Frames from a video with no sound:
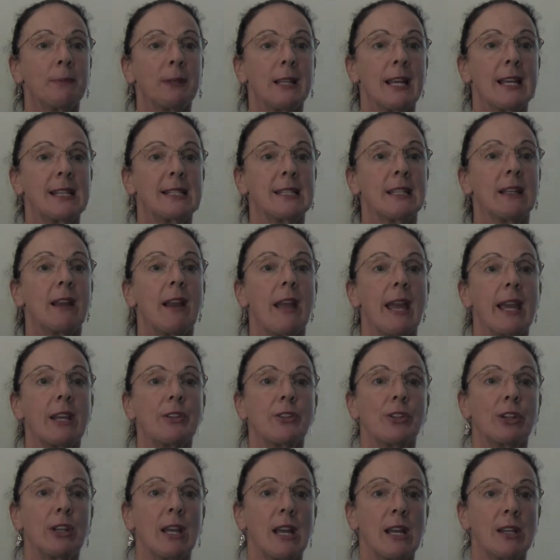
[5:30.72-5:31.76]
place in our
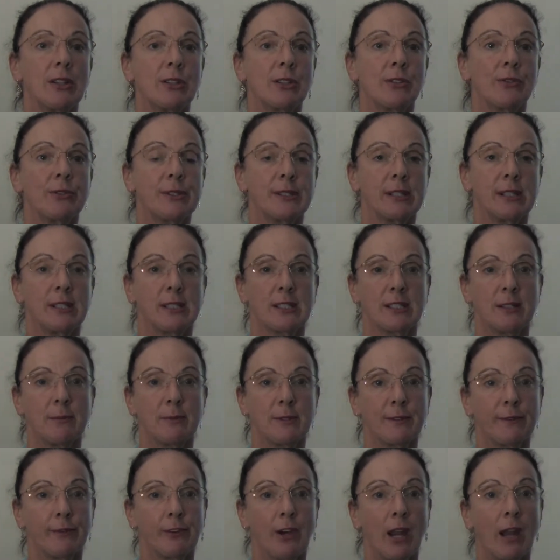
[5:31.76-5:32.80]
educational
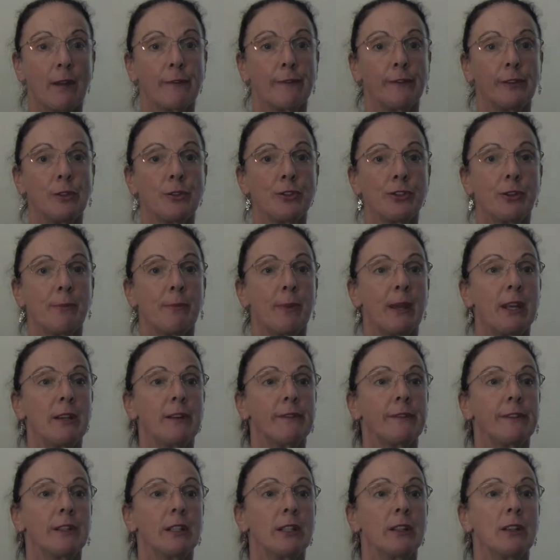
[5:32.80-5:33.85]
systems for our future
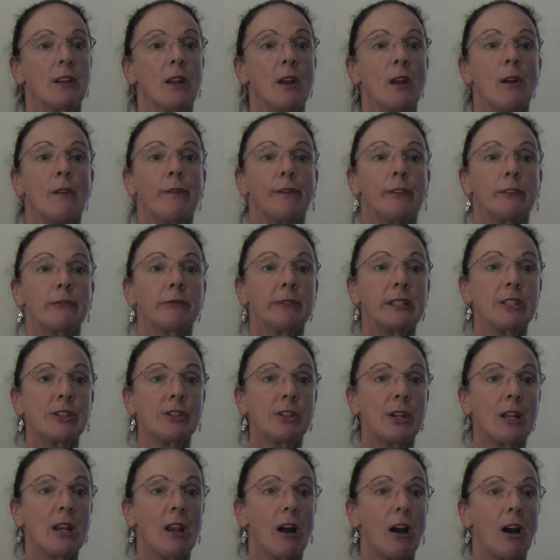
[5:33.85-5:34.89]
benefit, for
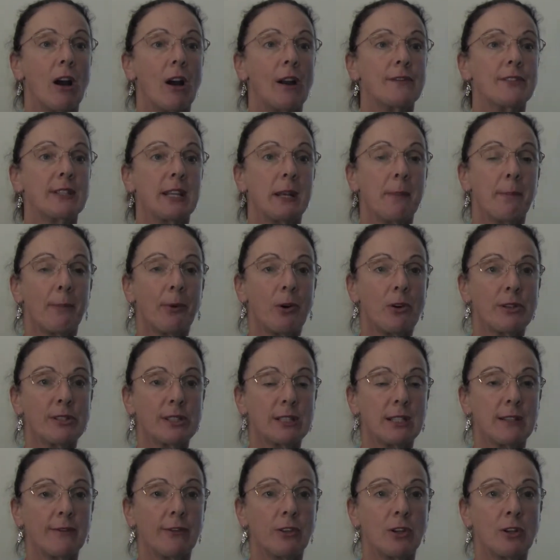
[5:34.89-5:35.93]
richer lives and
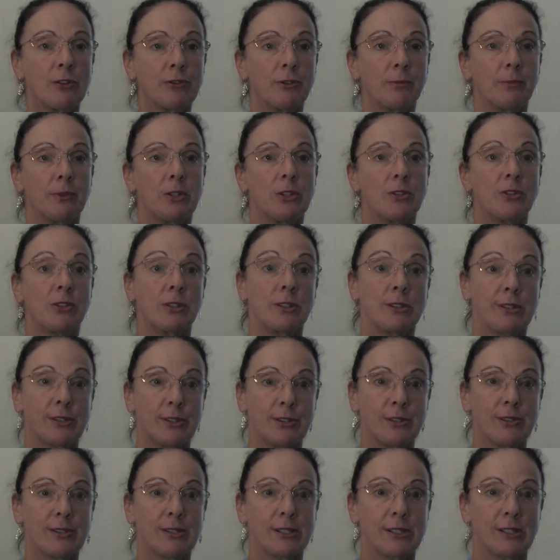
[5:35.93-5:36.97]
positive contributions
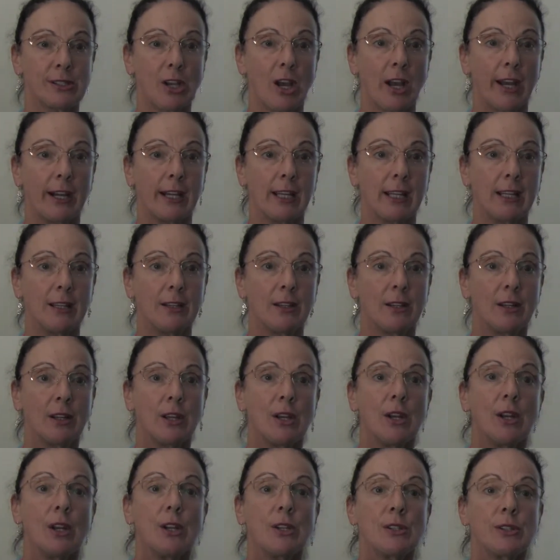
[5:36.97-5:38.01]
to society.
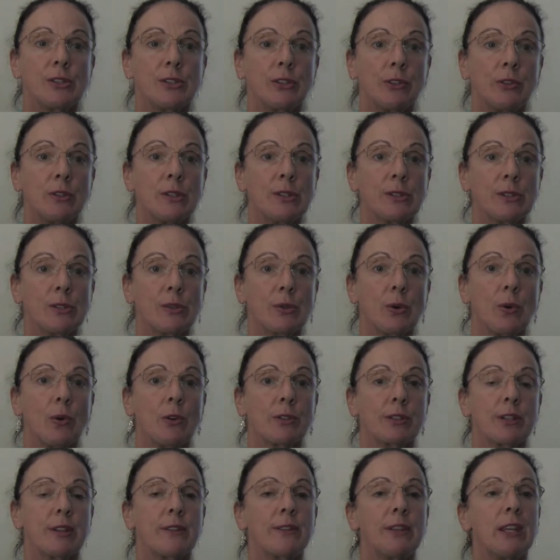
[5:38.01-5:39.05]
Students
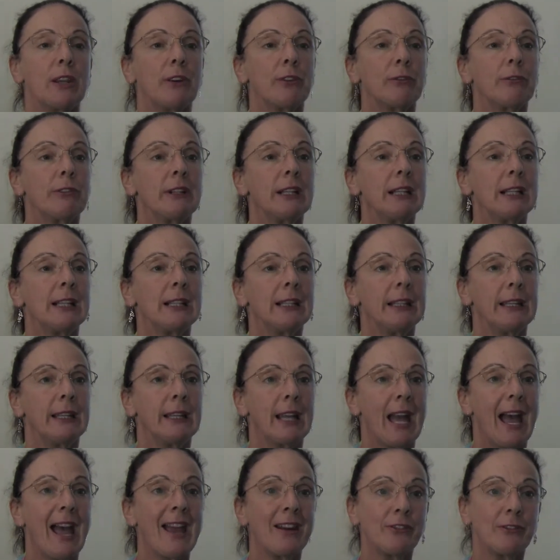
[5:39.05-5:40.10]
taught to think
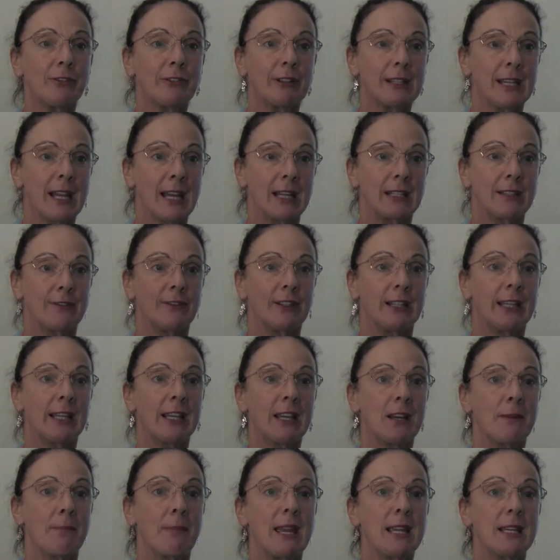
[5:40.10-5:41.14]
critically and creatively
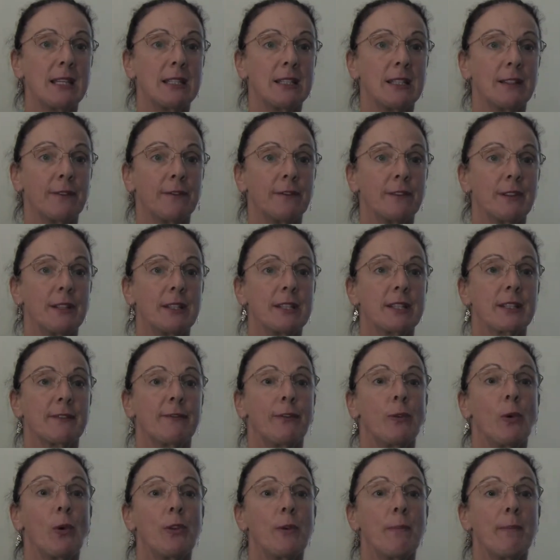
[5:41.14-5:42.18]
can make a difference
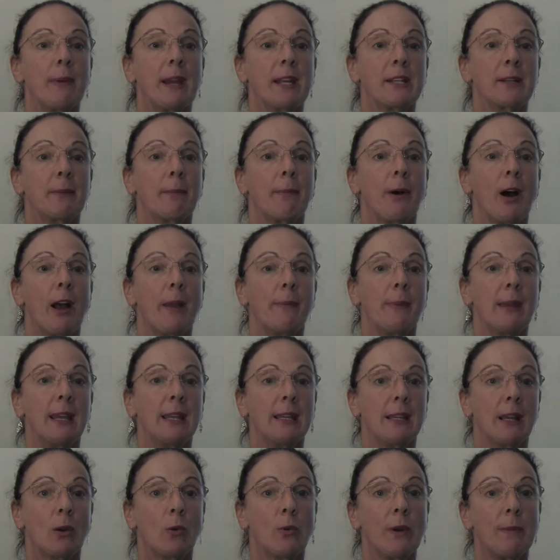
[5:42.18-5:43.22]
for the better by
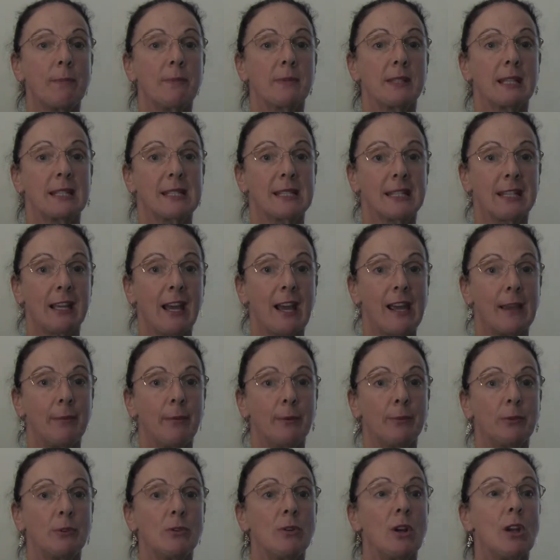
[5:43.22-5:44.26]
being equipped as
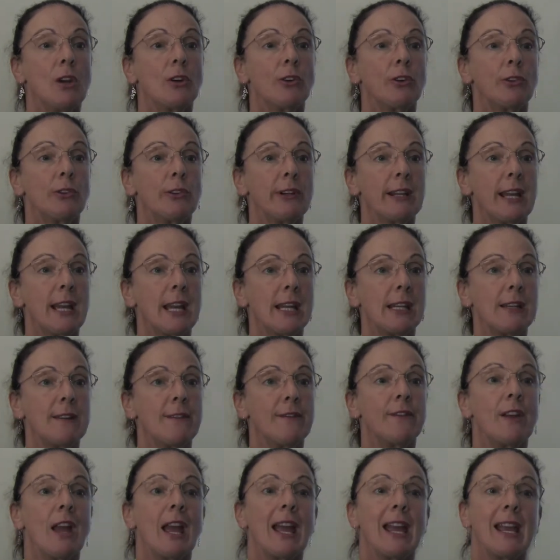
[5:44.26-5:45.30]
capable,
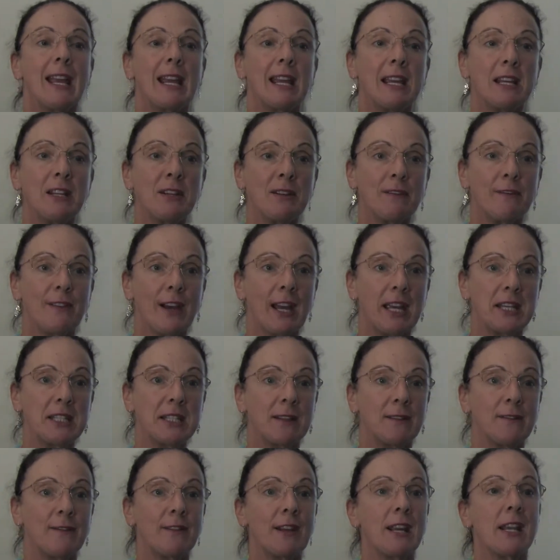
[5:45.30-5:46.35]
creative
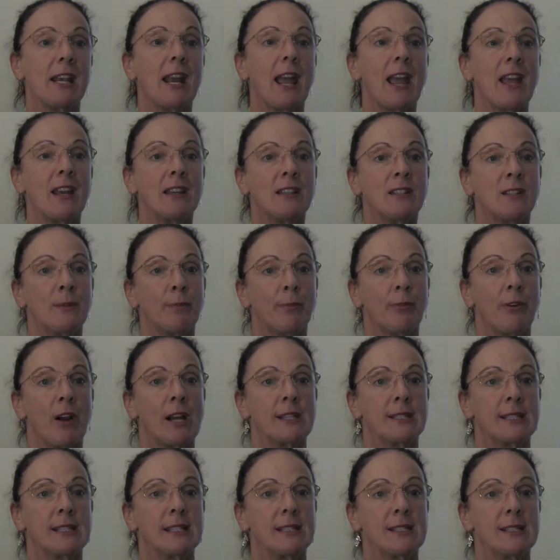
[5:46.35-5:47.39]
innovative and
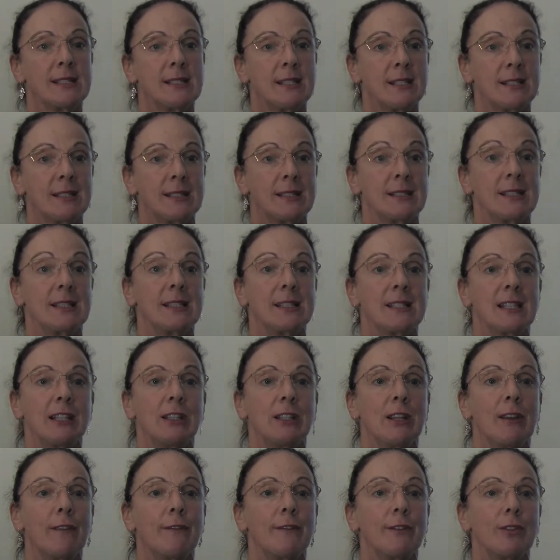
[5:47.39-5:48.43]
enterprising citizens in
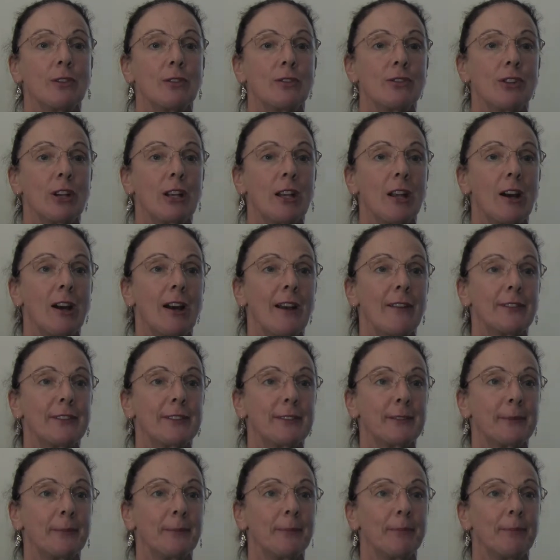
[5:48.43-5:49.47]
their future
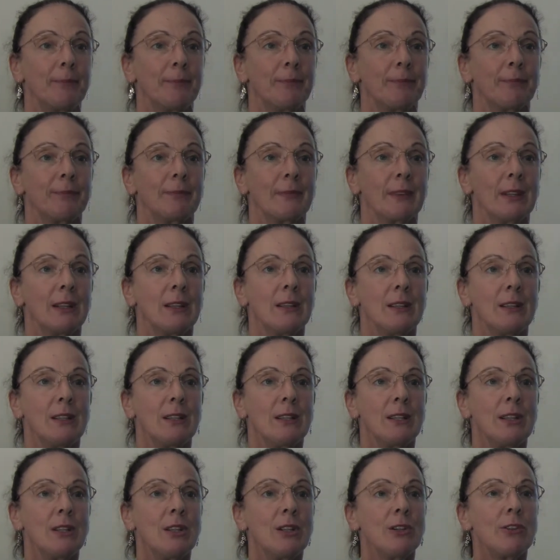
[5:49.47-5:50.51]
lives.
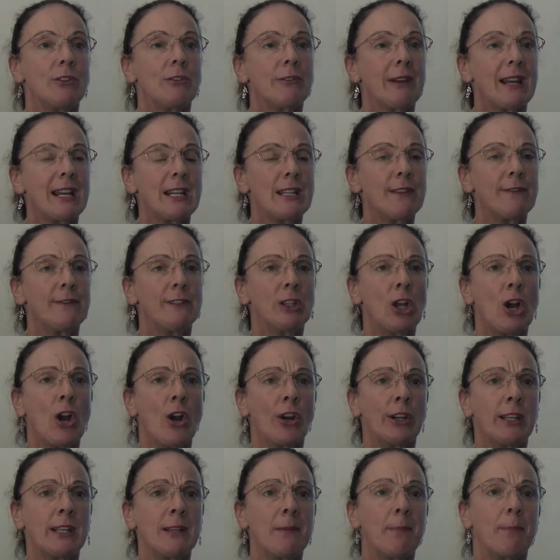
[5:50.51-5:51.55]
Creative
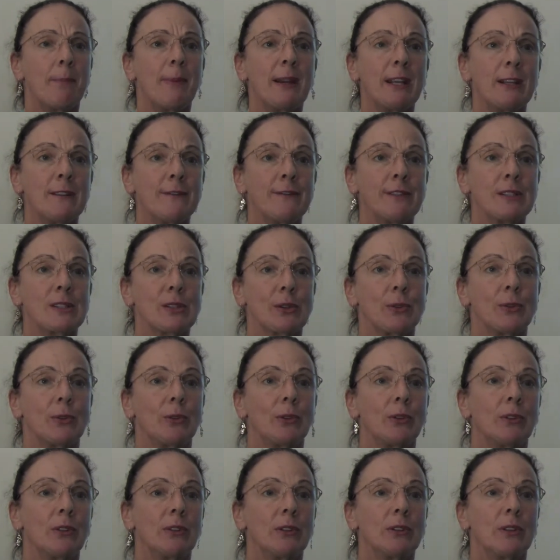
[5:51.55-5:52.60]
learning benefits
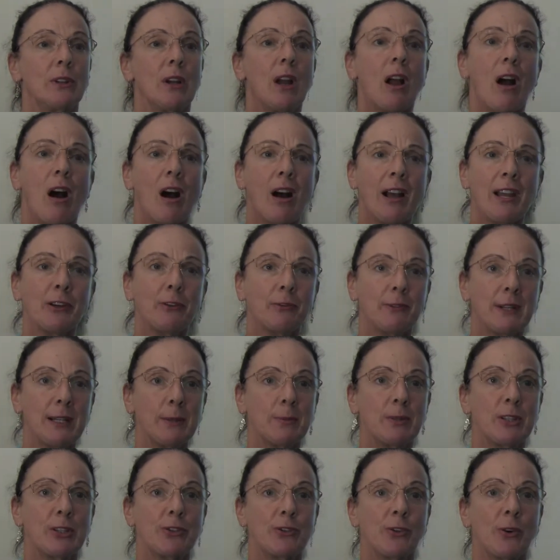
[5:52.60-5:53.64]
all. I agree
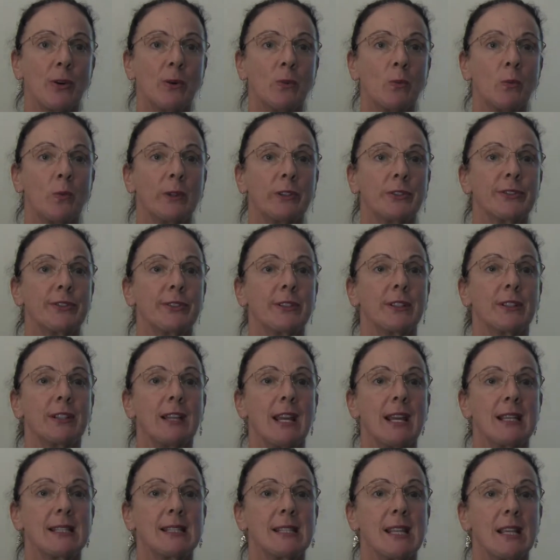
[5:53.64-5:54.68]
with John Wilson,
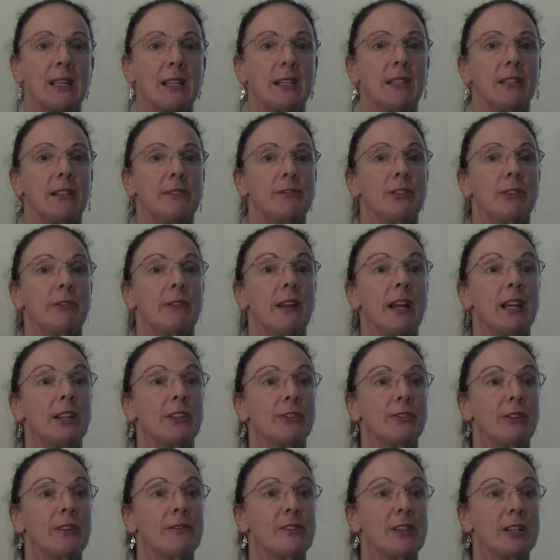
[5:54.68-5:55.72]
Executive
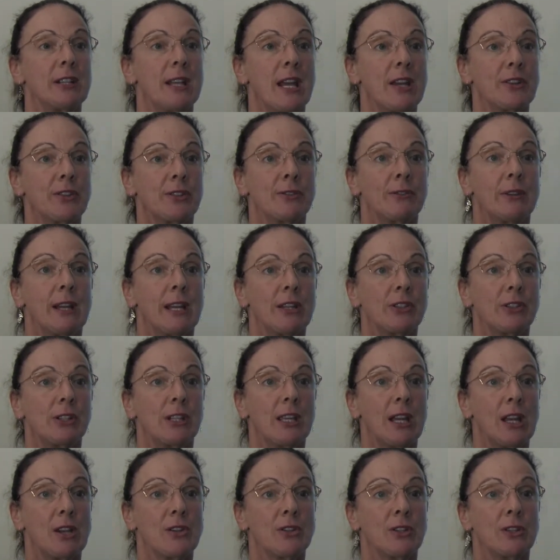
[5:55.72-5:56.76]
Director of the National
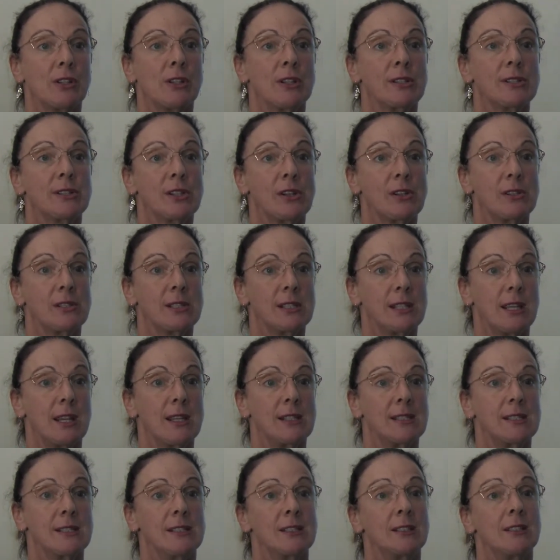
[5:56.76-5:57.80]
Education
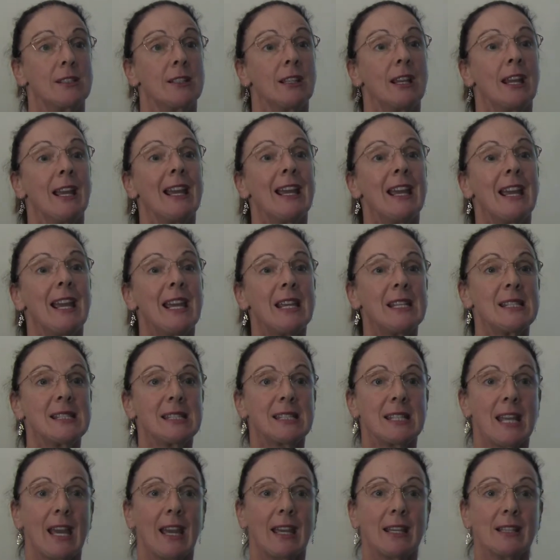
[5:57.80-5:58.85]
Association. He
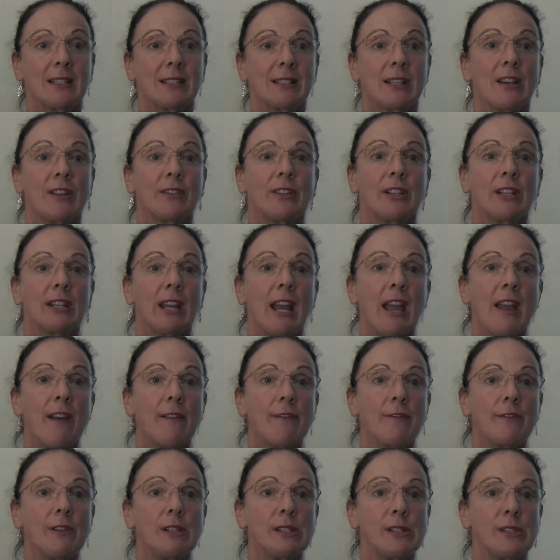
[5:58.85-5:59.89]
states that
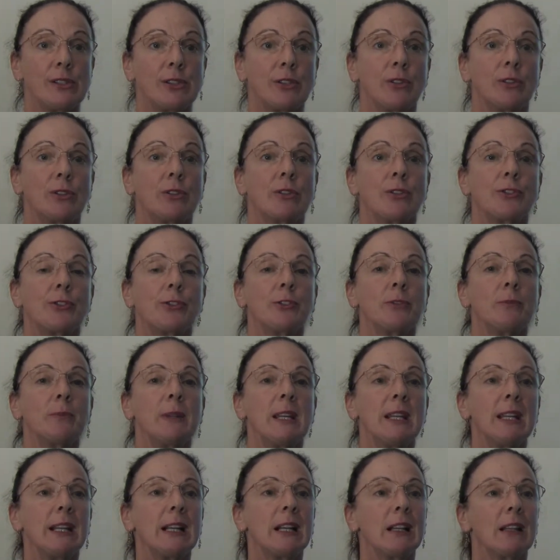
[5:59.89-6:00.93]
every student should be
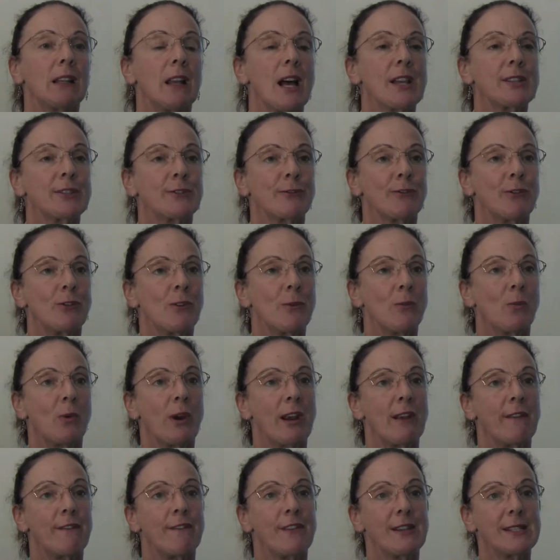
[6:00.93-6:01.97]
in a classroom where
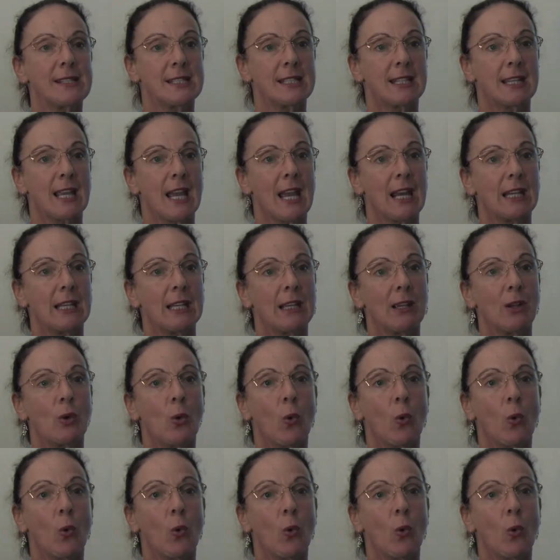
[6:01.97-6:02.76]
investigating,